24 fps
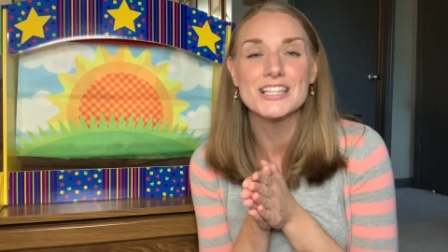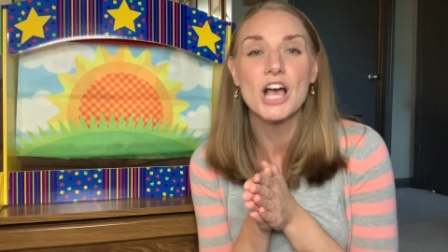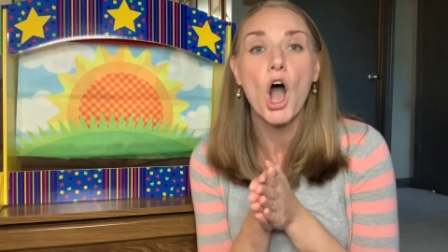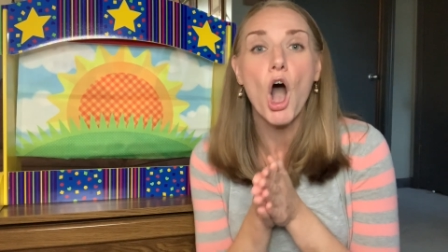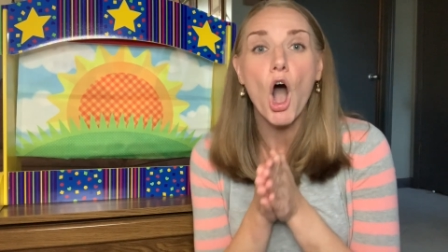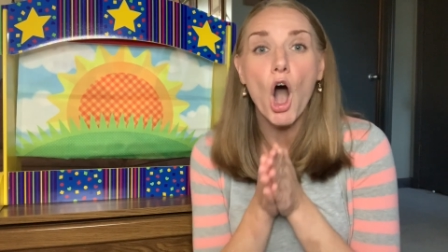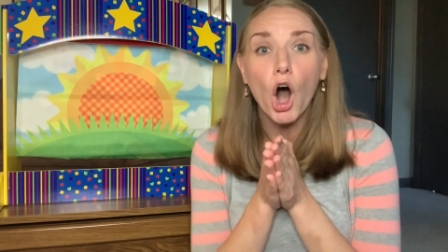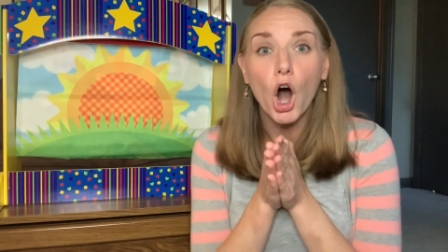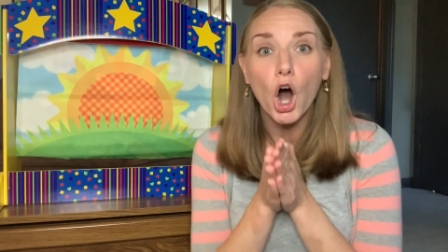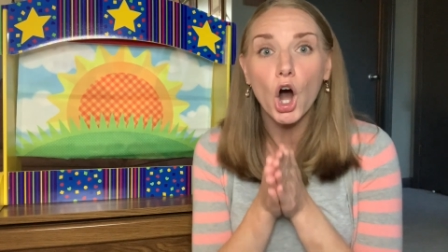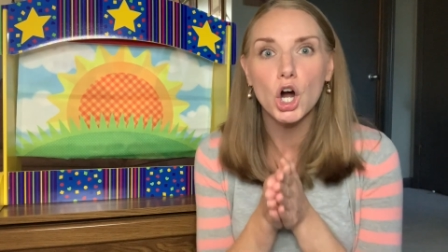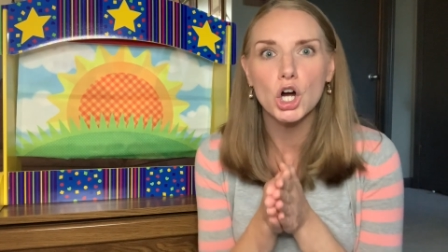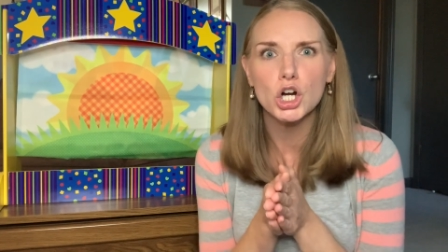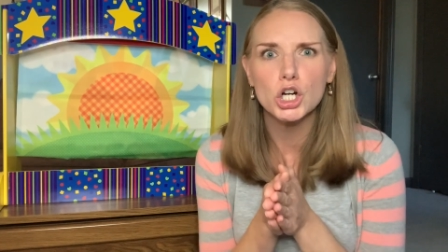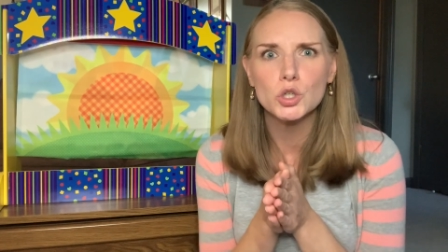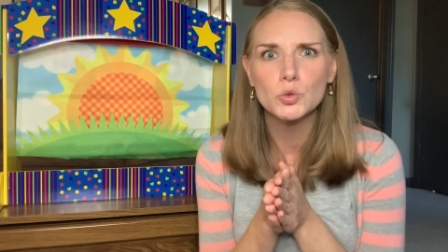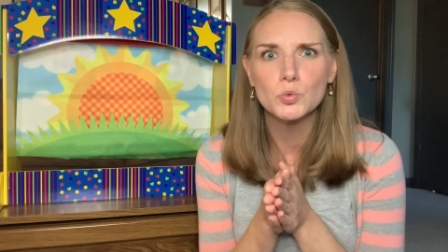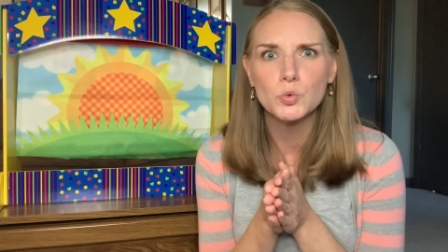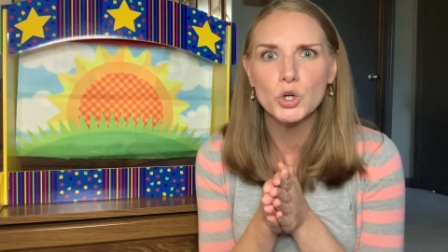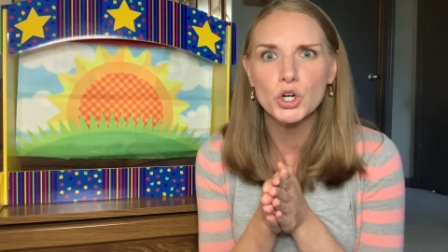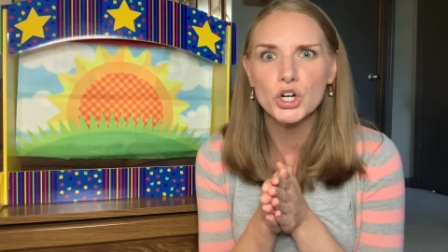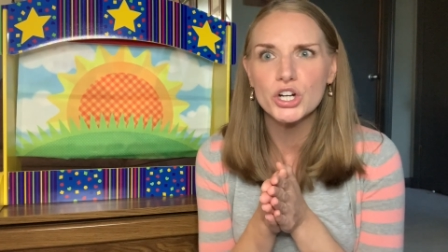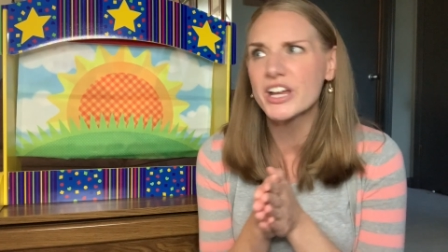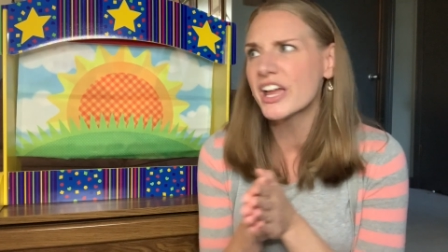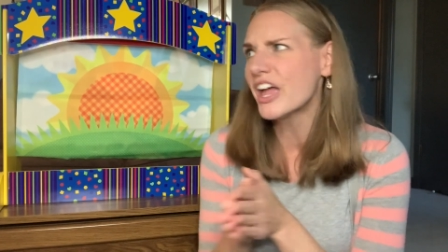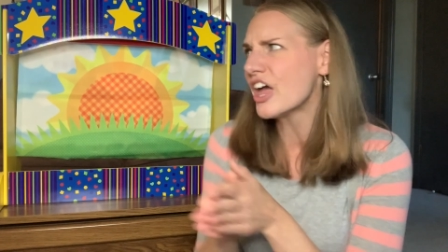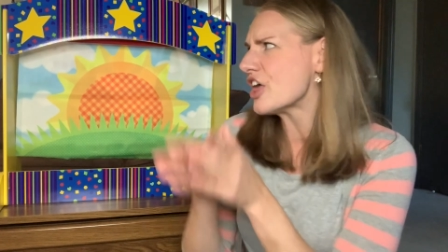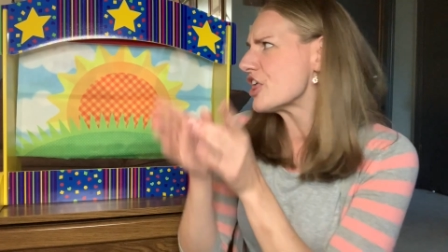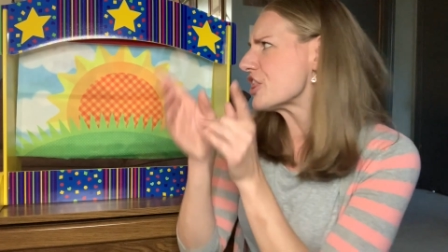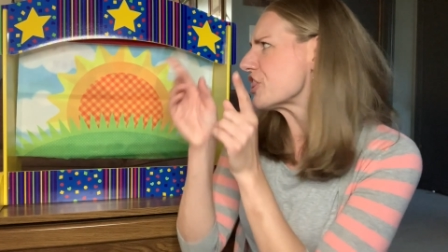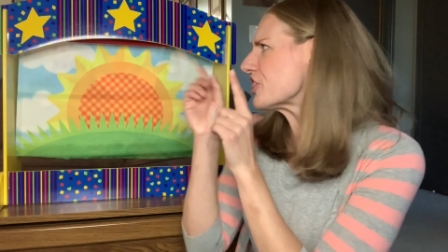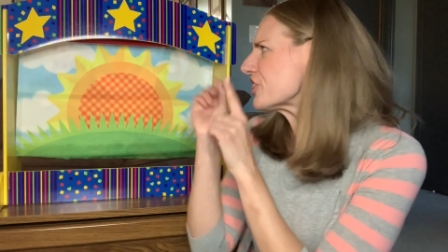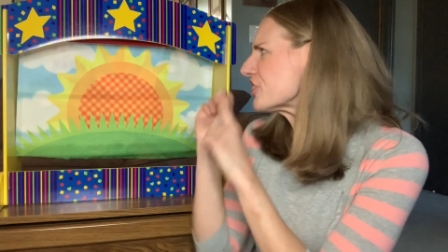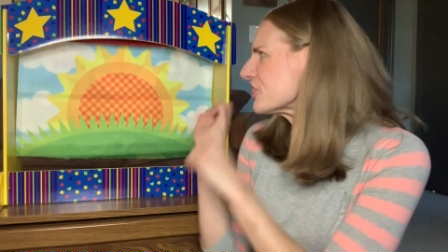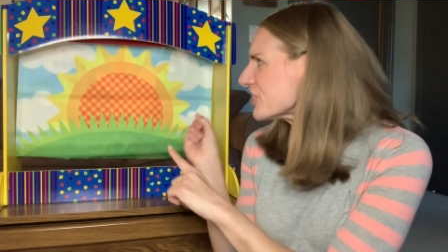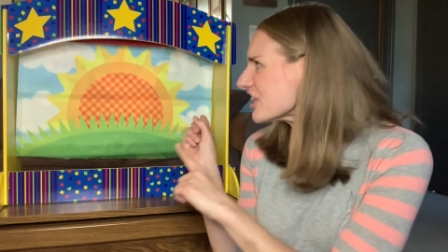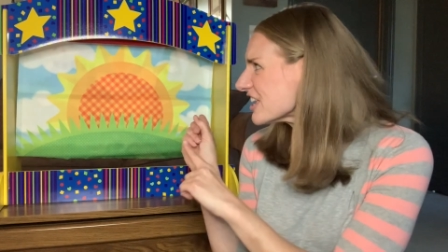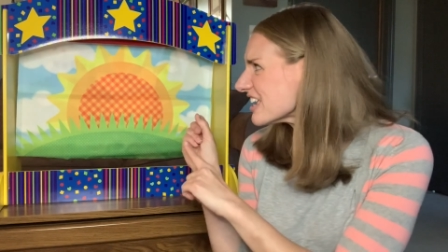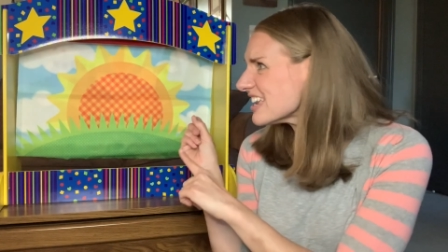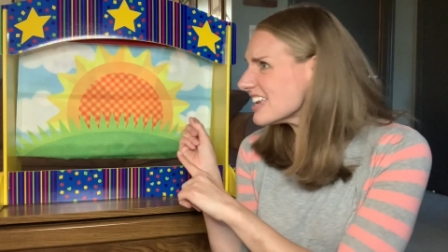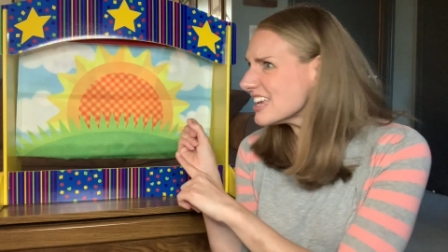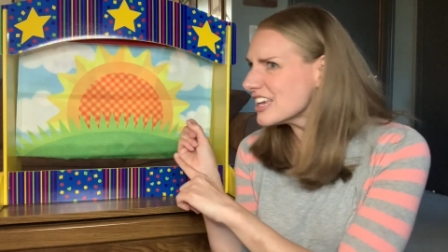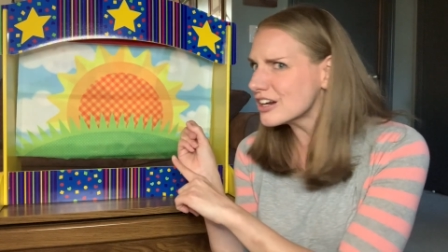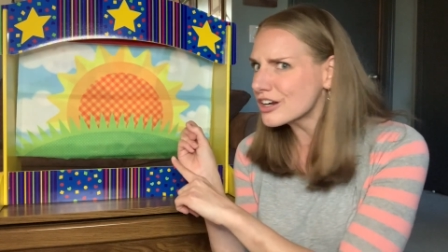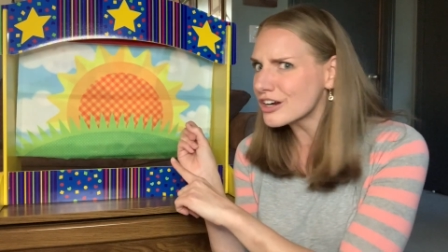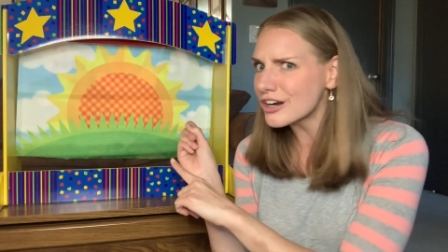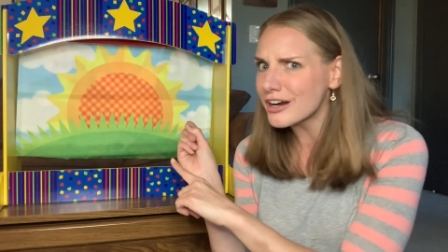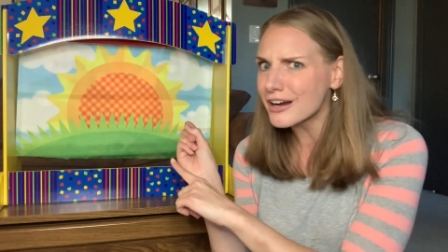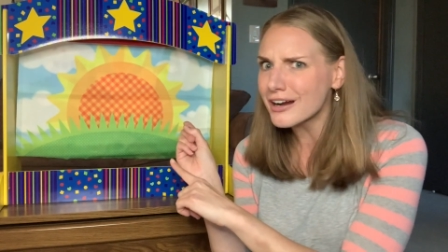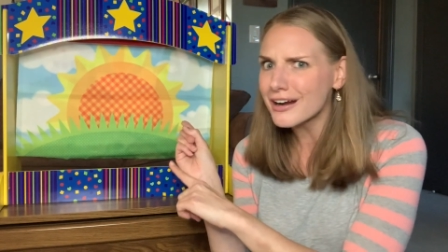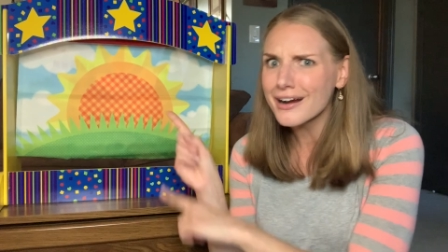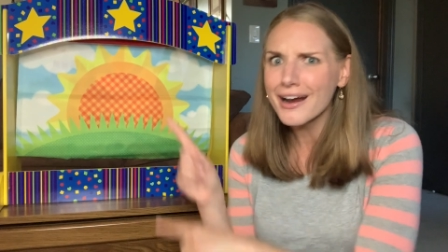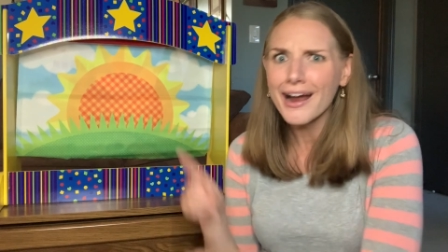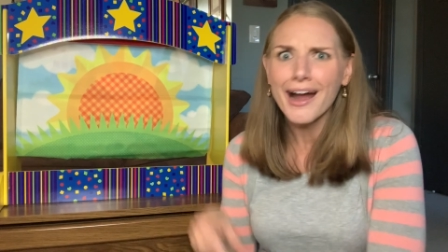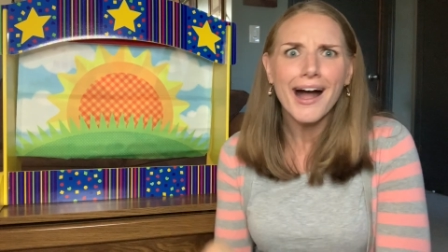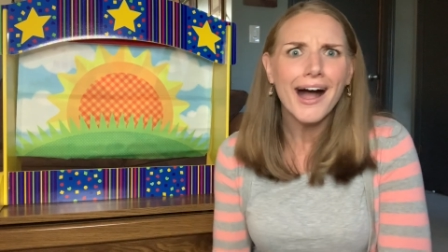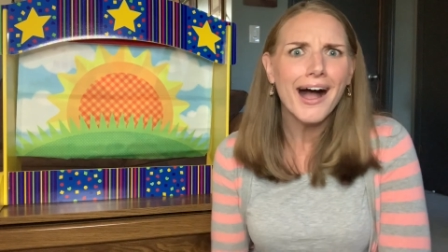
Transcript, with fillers: hard work, theater,